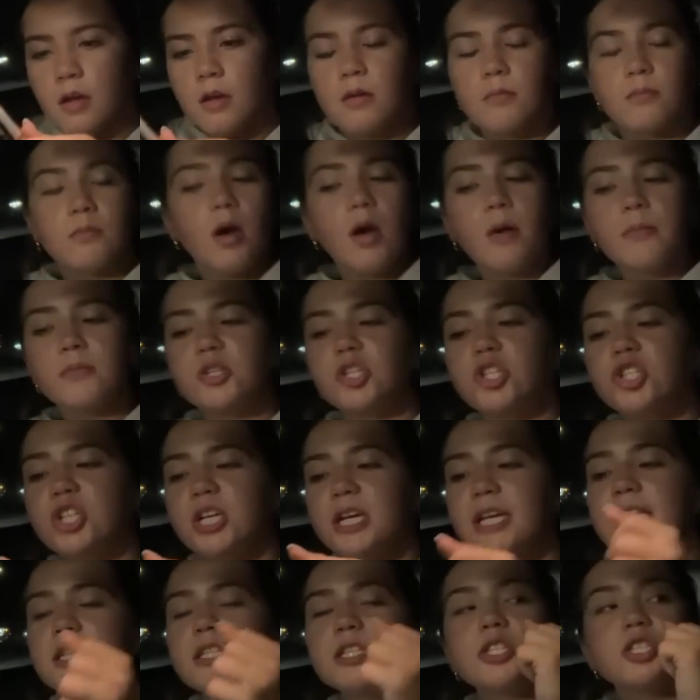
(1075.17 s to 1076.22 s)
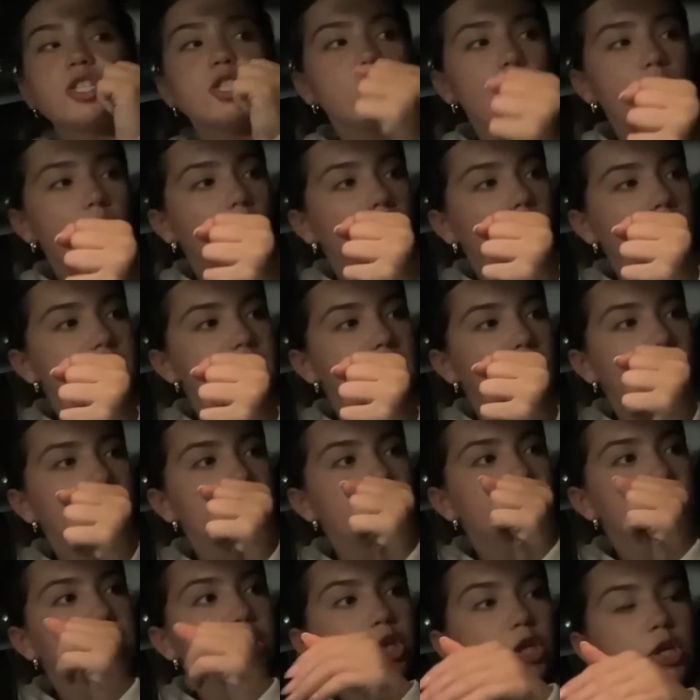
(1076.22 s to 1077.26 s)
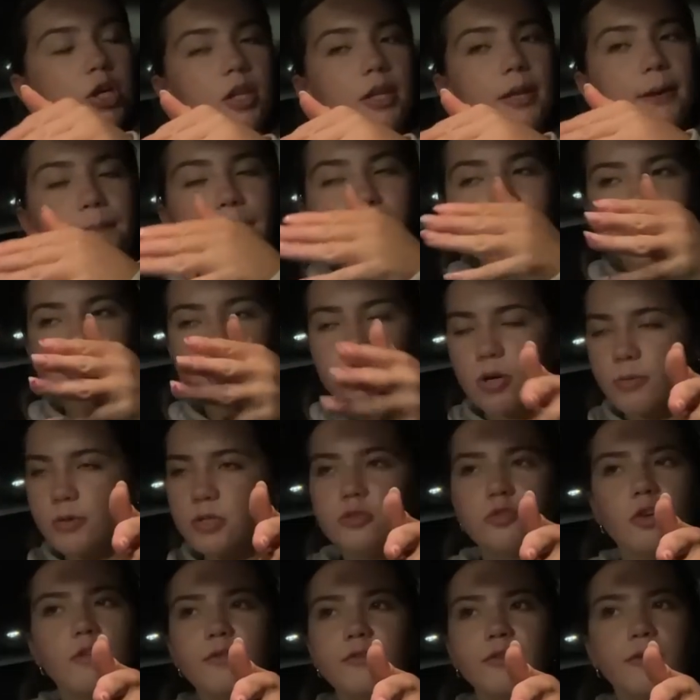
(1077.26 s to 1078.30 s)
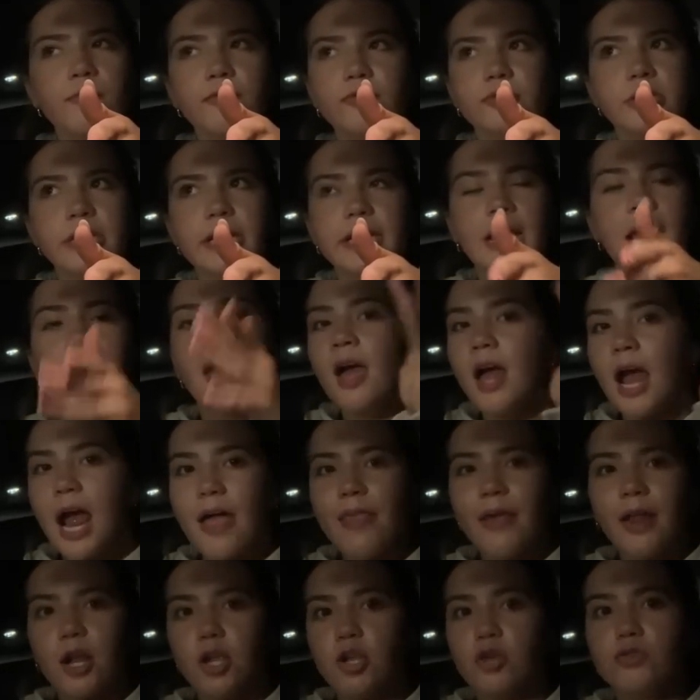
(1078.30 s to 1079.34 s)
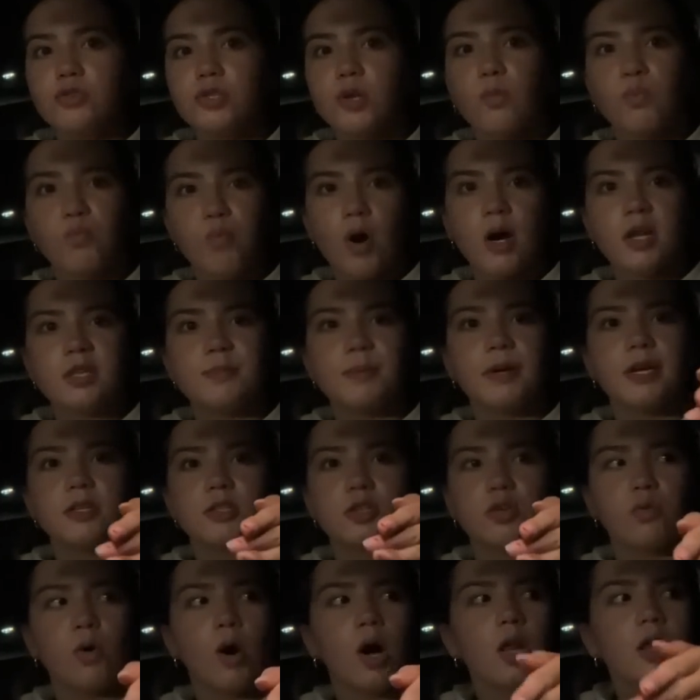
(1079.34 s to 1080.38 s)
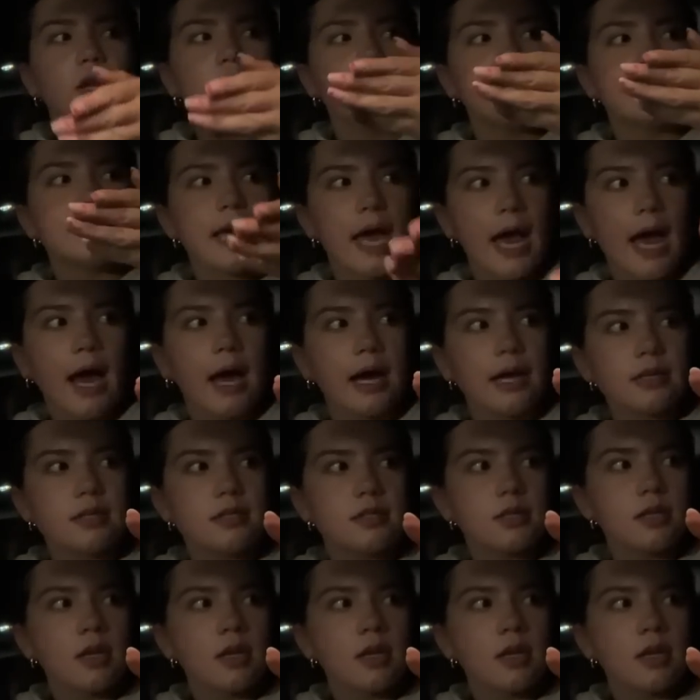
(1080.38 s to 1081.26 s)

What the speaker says: Mom, Shein sucks. I literally buy so much stuff from Shein and then I use it once because the quality is ass.